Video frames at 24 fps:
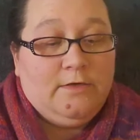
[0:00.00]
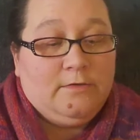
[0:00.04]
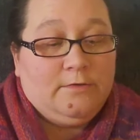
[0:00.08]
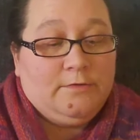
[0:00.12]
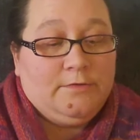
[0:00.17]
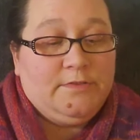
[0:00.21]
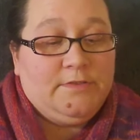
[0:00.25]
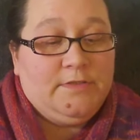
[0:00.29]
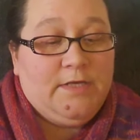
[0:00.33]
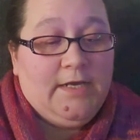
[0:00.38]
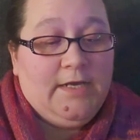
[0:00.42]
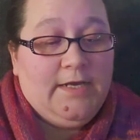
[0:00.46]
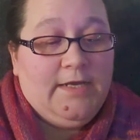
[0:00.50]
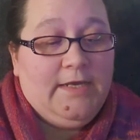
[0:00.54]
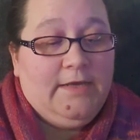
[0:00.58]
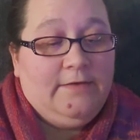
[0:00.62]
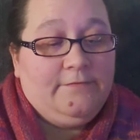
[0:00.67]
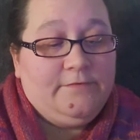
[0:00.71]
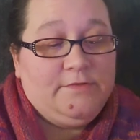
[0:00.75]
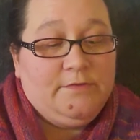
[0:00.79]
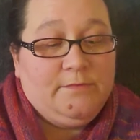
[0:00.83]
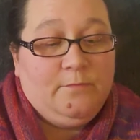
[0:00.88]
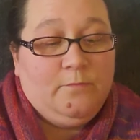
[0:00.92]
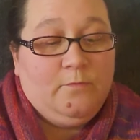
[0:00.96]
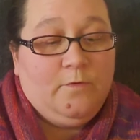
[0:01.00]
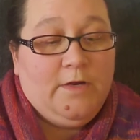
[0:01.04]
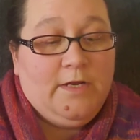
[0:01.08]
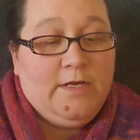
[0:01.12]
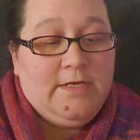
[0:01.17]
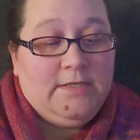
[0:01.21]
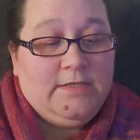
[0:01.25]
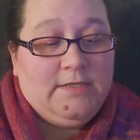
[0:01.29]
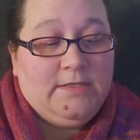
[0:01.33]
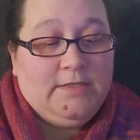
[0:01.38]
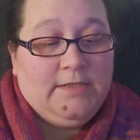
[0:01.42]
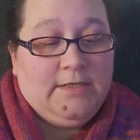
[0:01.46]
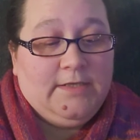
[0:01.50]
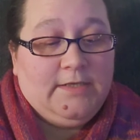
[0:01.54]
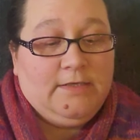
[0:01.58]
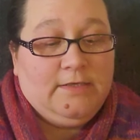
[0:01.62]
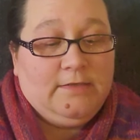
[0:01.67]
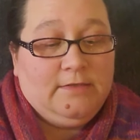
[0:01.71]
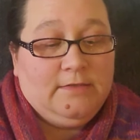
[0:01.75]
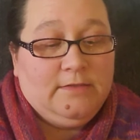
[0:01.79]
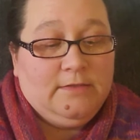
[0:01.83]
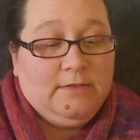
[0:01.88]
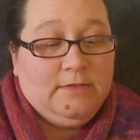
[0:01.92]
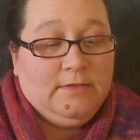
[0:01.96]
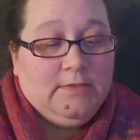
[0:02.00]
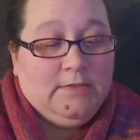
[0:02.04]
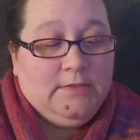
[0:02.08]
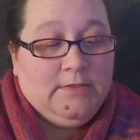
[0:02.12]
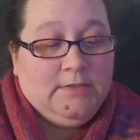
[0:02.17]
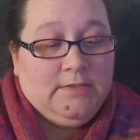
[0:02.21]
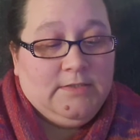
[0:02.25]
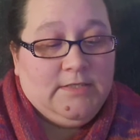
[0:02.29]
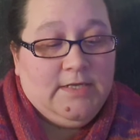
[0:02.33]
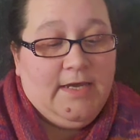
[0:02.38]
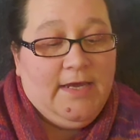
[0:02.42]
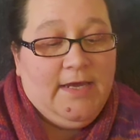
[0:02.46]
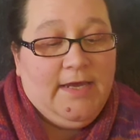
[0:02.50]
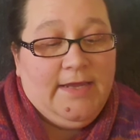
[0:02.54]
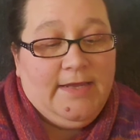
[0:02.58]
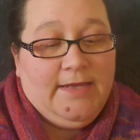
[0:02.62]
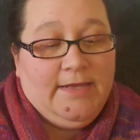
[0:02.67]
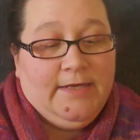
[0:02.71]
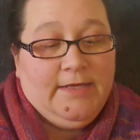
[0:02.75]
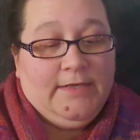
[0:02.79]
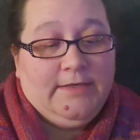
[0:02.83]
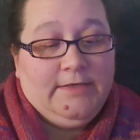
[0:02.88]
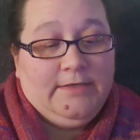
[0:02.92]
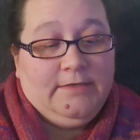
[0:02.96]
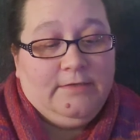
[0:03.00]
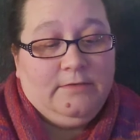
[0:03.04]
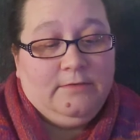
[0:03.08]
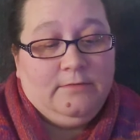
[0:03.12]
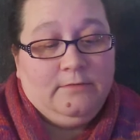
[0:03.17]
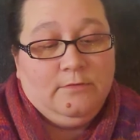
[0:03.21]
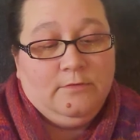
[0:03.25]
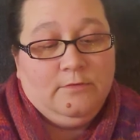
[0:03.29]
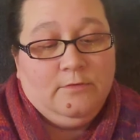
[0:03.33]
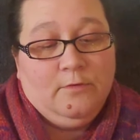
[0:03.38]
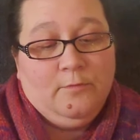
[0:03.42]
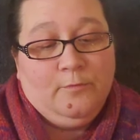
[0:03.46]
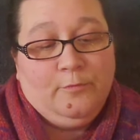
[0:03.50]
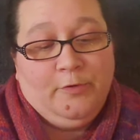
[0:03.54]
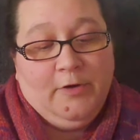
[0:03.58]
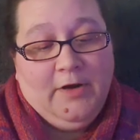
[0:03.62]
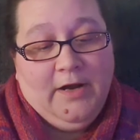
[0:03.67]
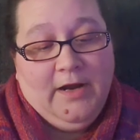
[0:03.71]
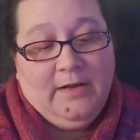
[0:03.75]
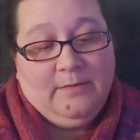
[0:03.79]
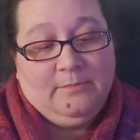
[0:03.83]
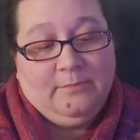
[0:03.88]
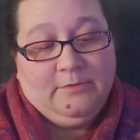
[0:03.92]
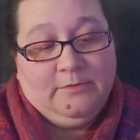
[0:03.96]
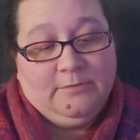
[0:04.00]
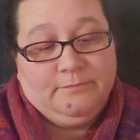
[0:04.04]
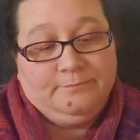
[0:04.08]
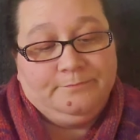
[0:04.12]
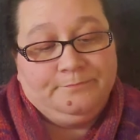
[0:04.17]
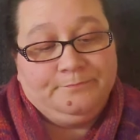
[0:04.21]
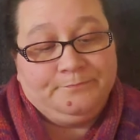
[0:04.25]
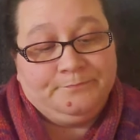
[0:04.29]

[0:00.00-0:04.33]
or I have some white that I can tie on and no problem.